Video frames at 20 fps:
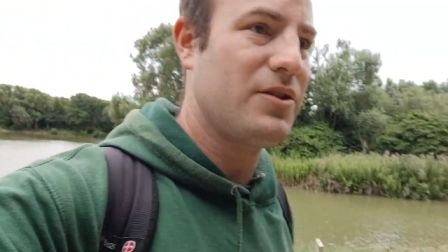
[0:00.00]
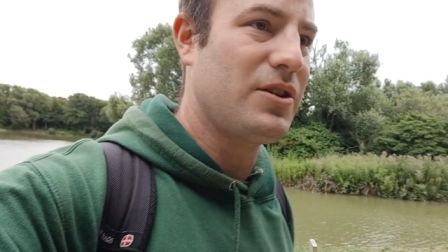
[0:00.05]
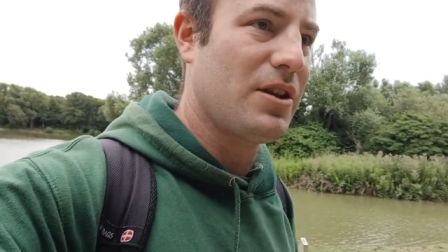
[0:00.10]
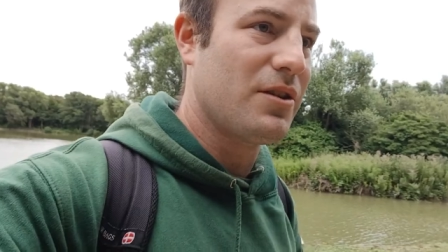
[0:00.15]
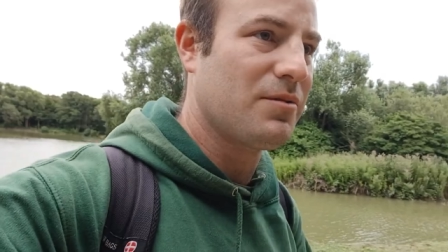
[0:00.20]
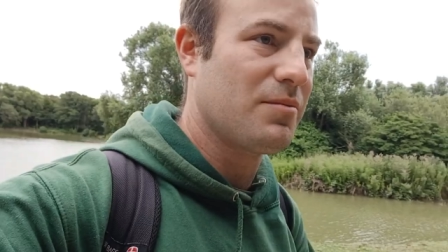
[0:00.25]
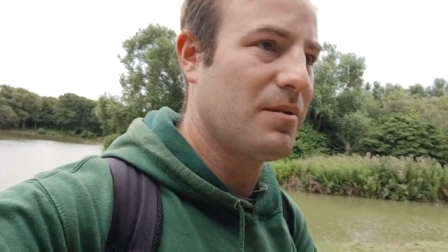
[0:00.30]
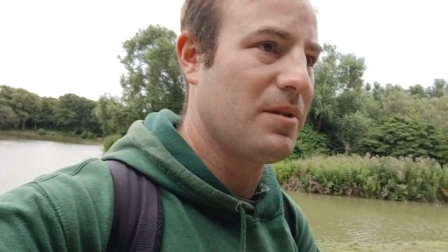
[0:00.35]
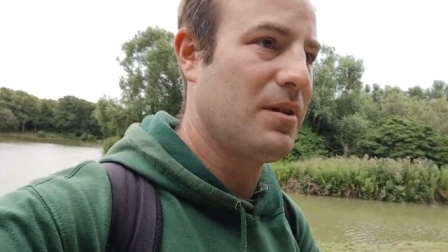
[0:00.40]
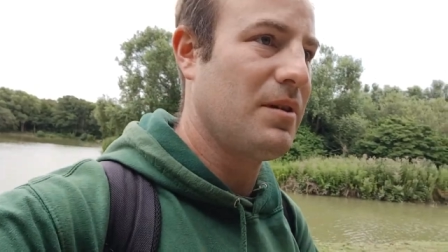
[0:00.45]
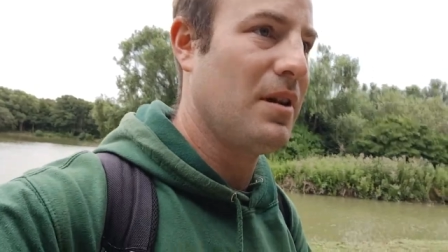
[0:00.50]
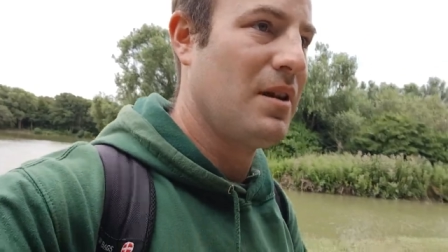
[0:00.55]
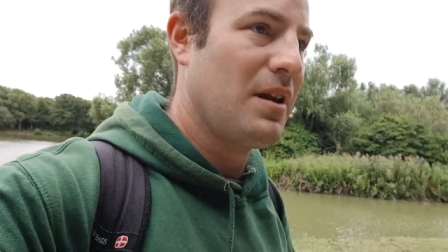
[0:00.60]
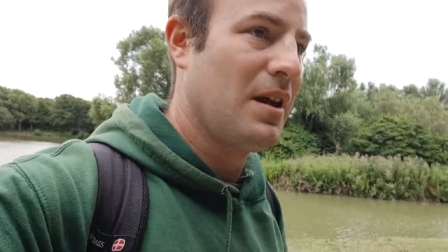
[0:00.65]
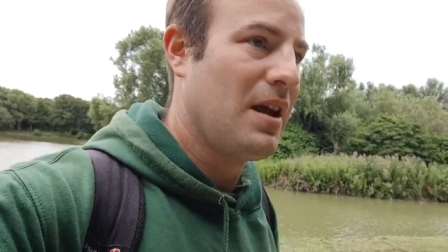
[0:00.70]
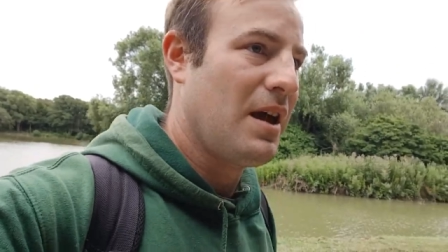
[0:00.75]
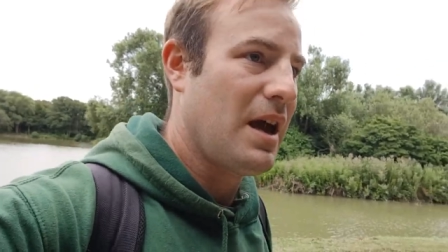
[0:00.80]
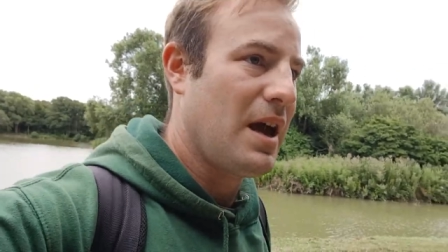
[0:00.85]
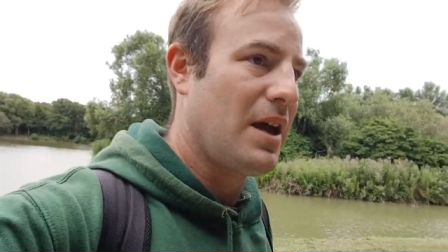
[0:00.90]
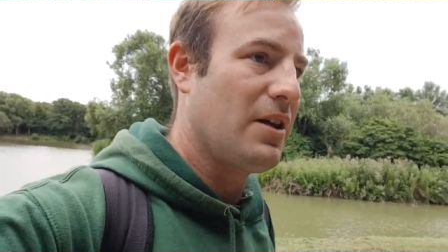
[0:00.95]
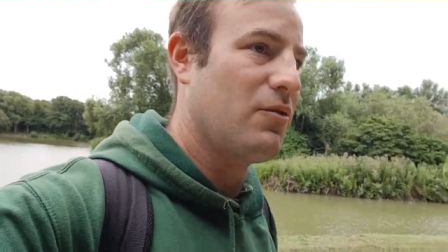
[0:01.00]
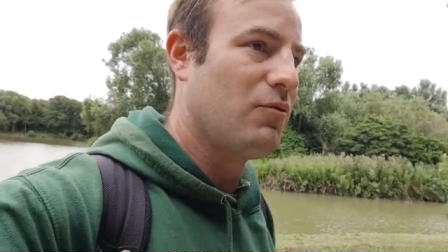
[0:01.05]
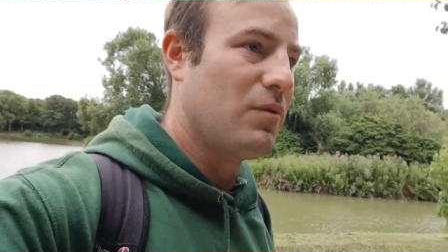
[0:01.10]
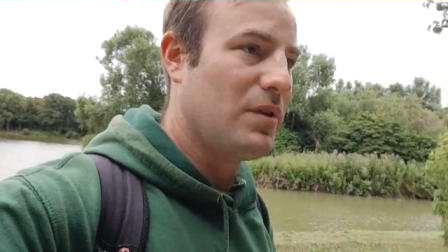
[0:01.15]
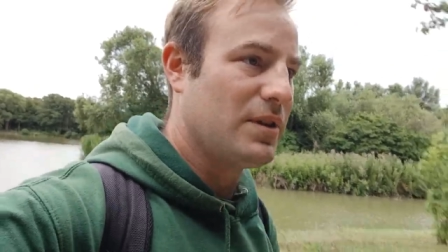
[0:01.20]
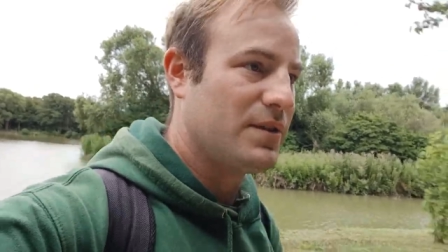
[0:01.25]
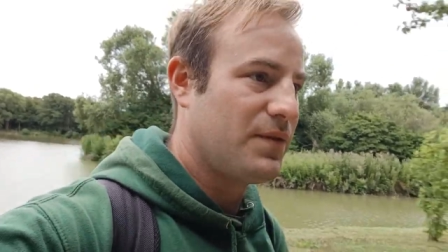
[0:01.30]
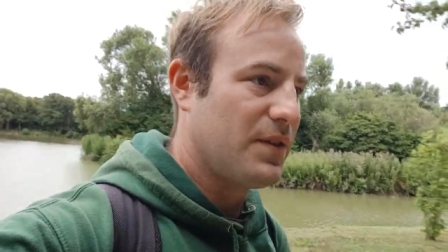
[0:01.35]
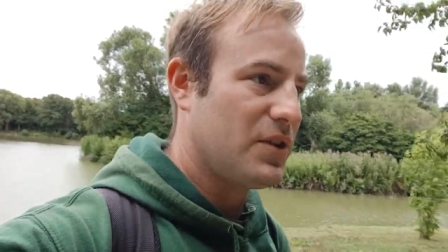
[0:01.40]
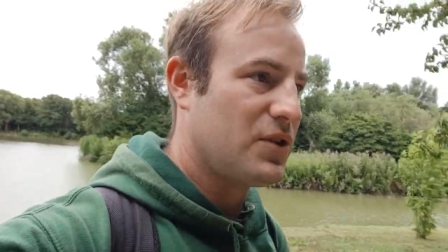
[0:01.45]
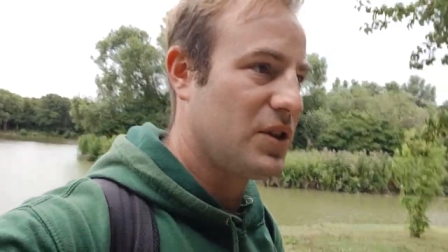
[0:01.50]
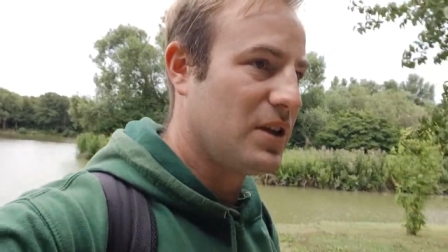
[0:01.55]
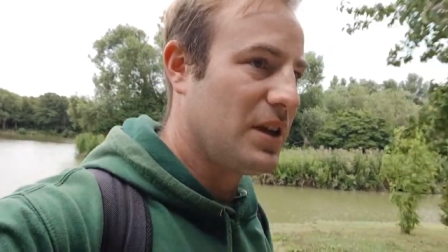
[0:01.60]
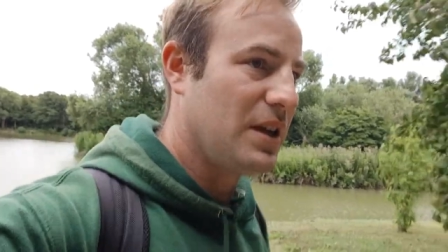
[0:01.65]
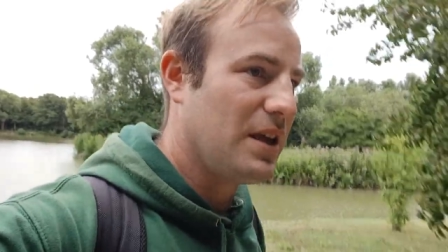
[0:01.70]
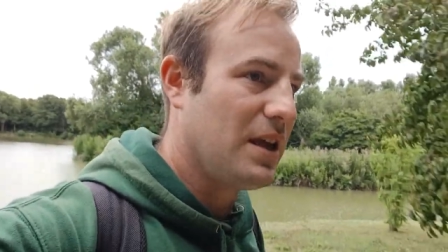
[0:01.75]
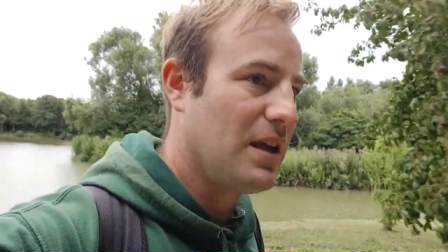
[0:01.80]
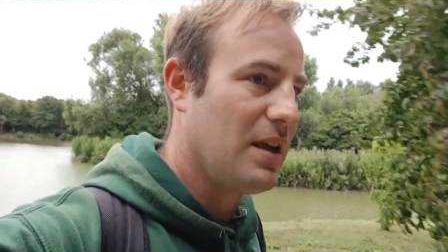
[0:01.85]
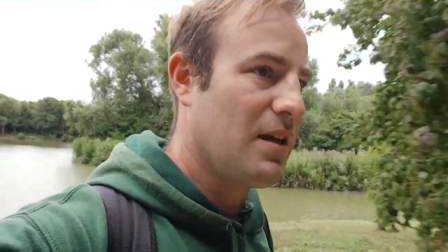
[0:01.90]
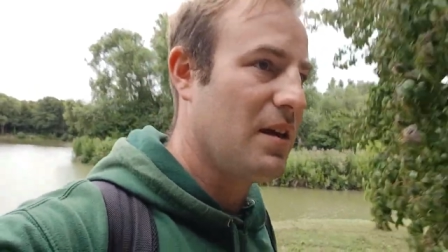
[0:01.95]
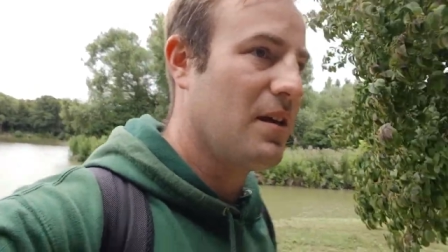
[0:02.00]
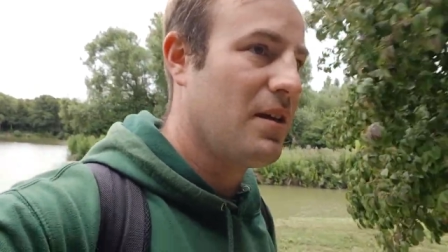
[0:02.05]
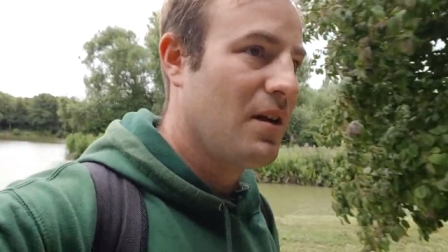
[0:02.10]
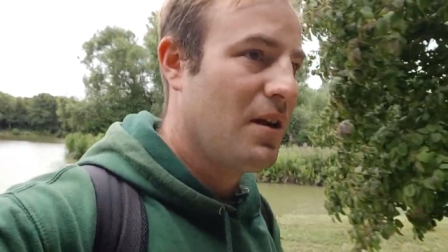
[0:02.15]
gentleman had all his fishing gear.